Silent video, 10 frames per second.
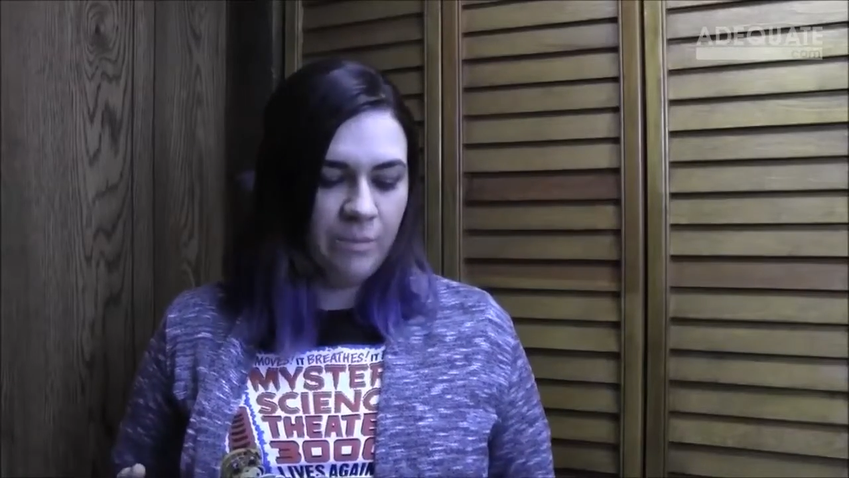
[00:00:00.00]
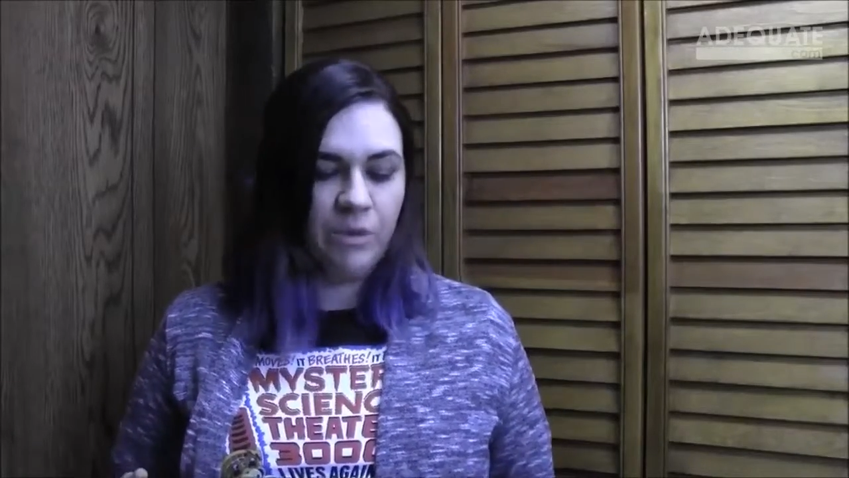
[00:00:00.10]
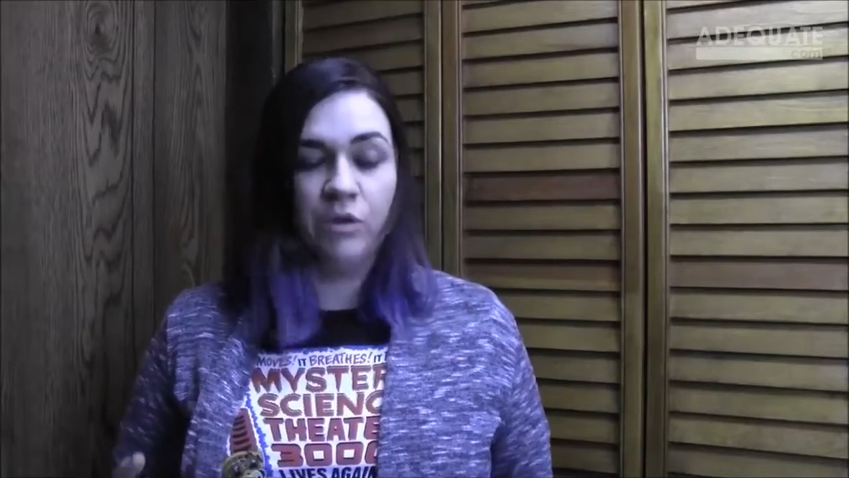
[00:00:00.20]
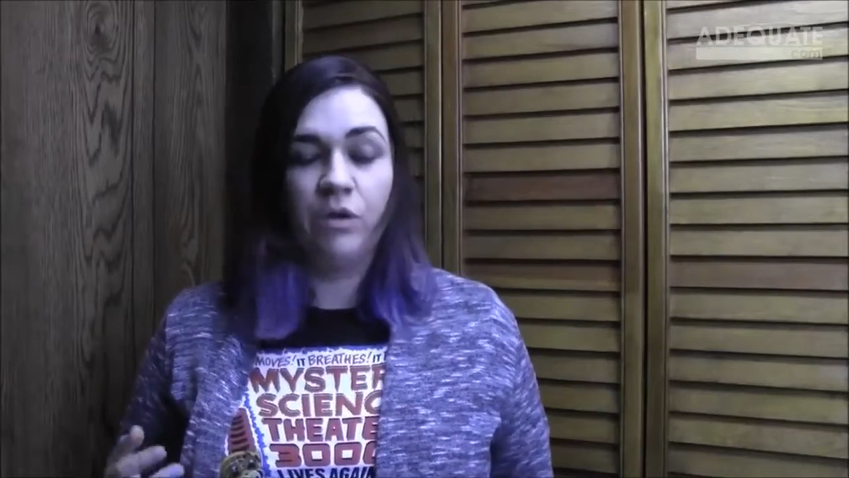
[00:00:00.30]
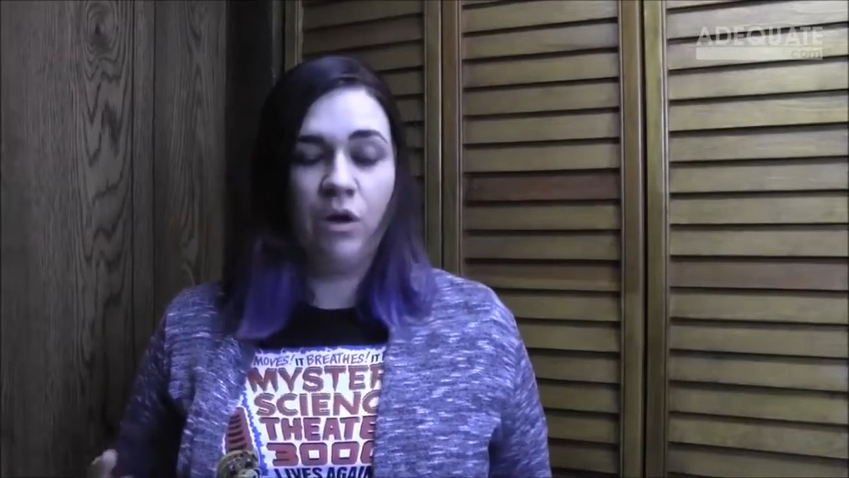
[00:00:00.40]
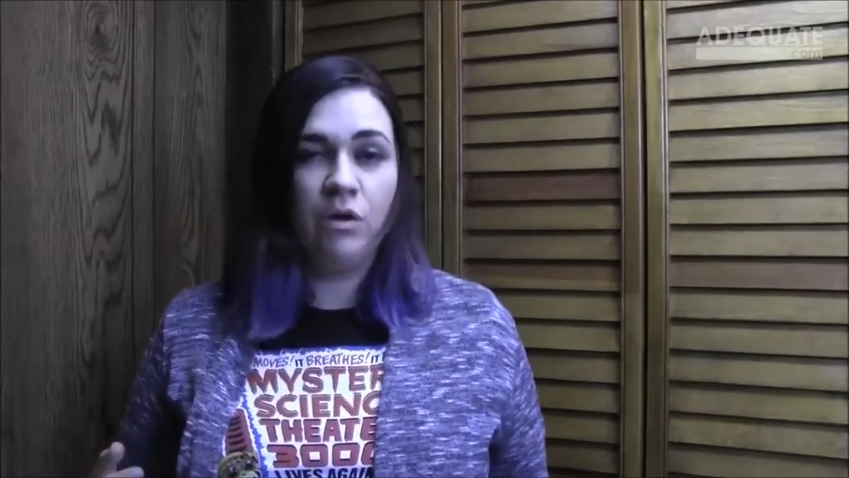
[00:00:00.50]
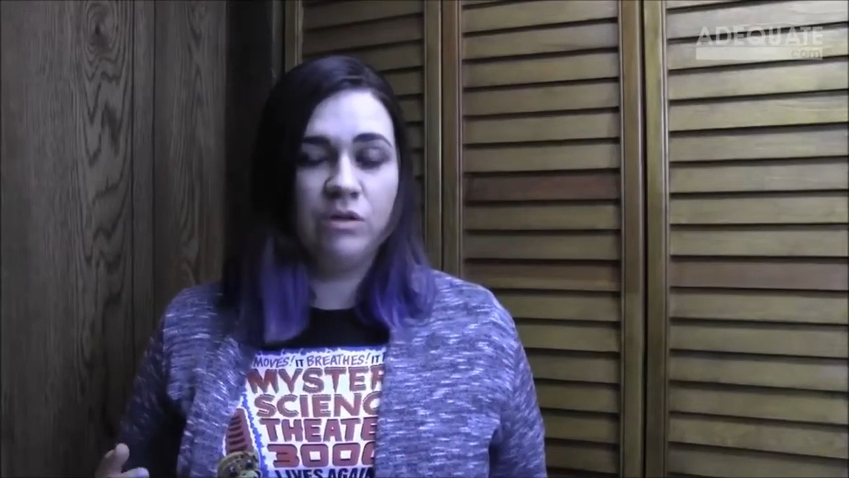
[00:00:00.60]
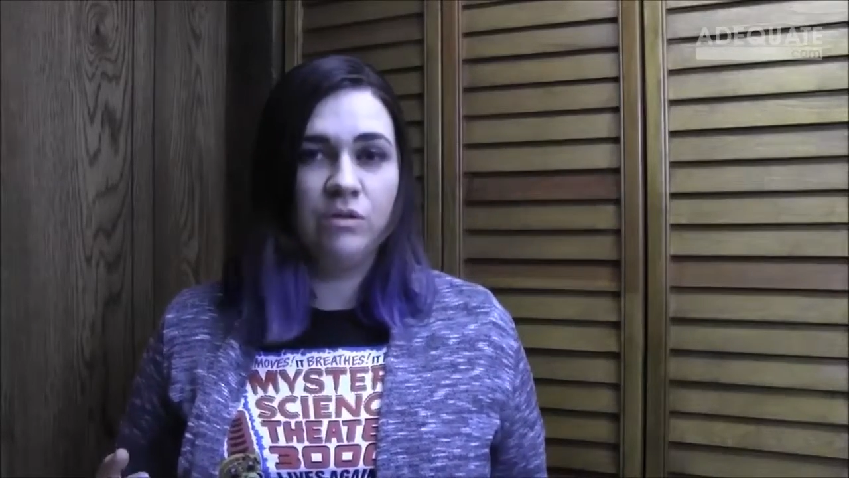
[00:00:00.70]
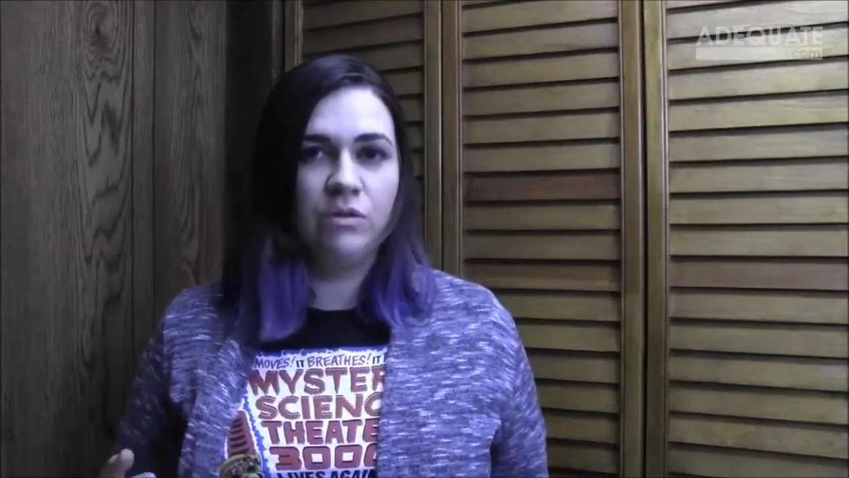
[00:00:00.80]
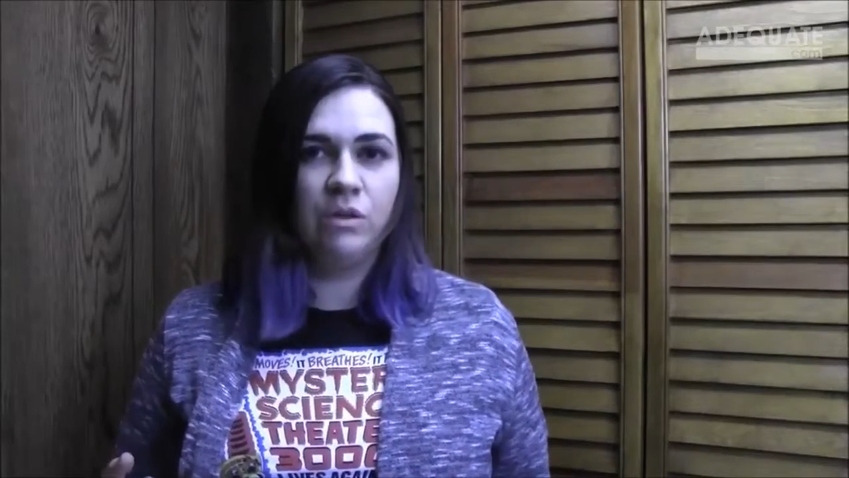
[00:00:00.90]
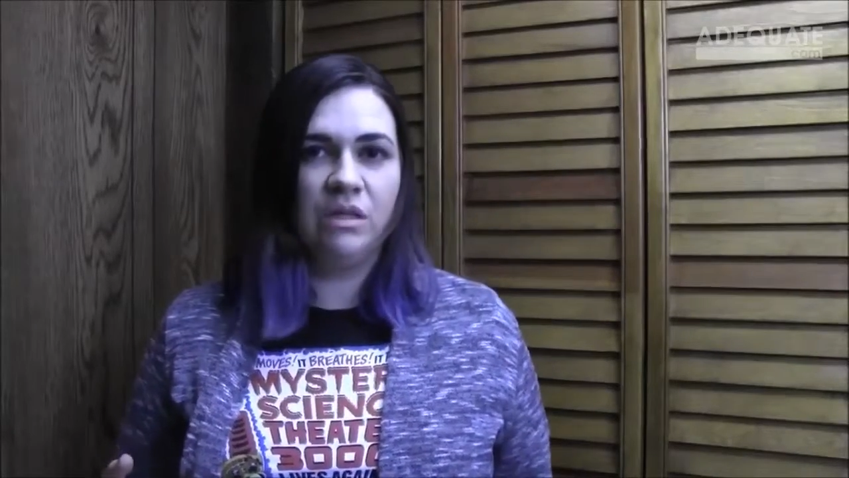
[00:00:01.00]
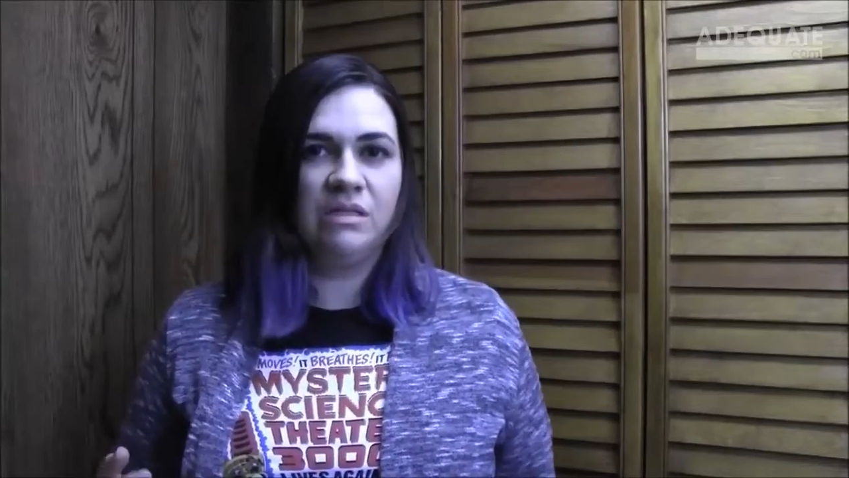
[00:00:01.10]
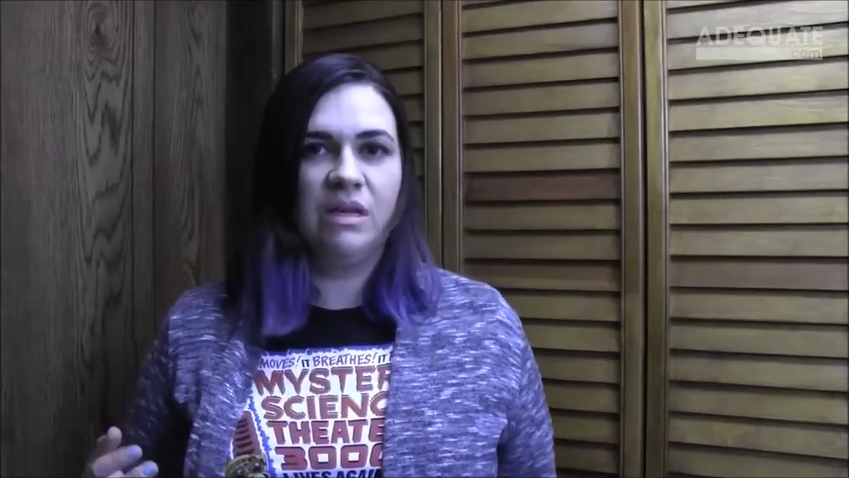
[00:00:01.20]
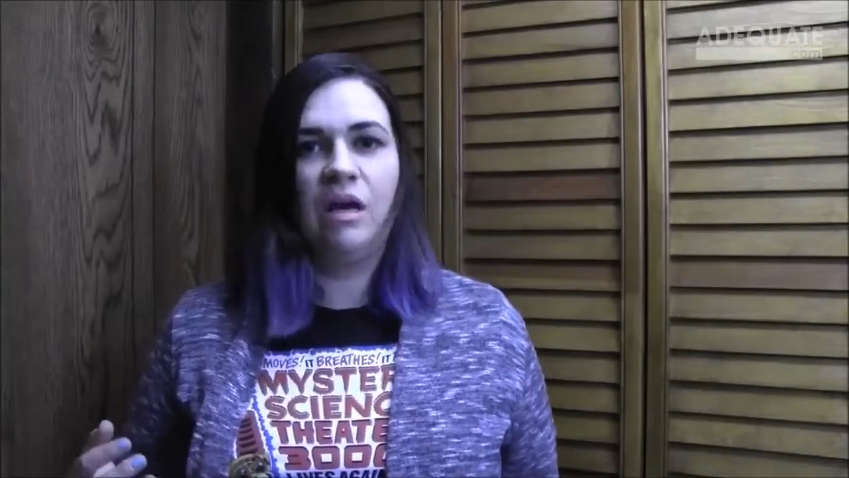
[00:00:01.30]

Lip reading: You can also do this to